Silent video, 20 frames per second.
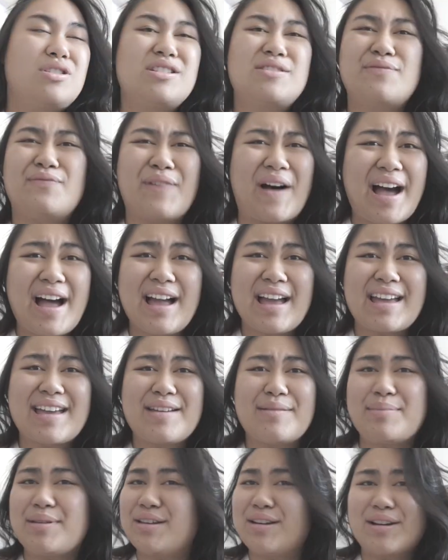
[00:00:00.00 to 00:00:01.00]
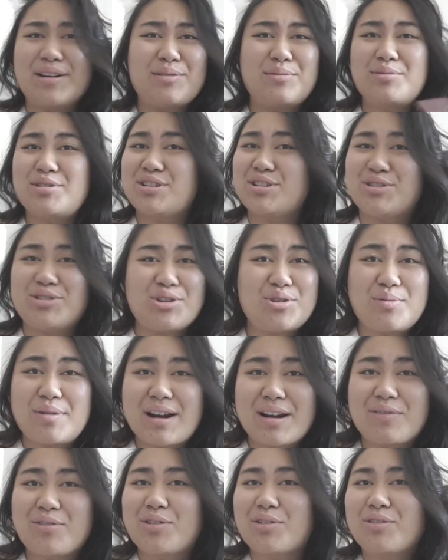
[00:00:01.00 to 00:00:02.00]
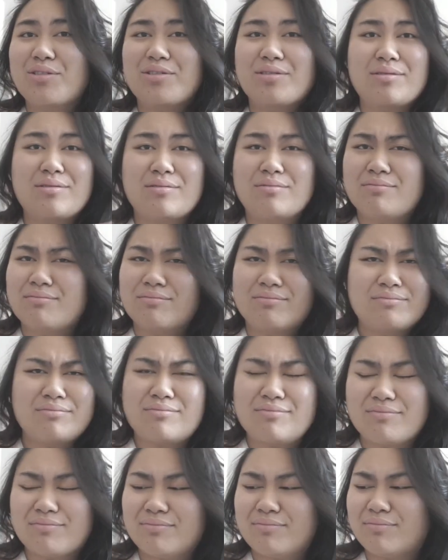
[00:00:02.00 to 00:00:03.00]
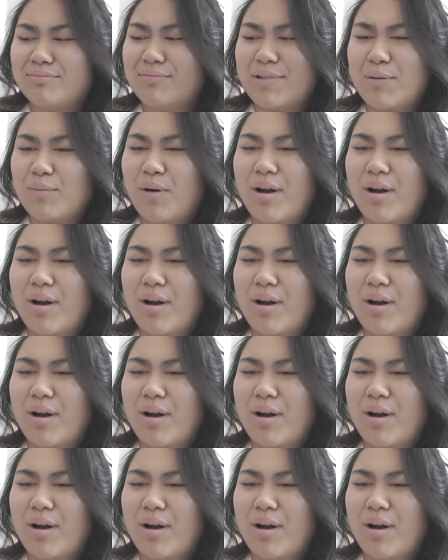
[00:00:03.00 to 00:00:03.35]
just vibe, you know, just do whatever we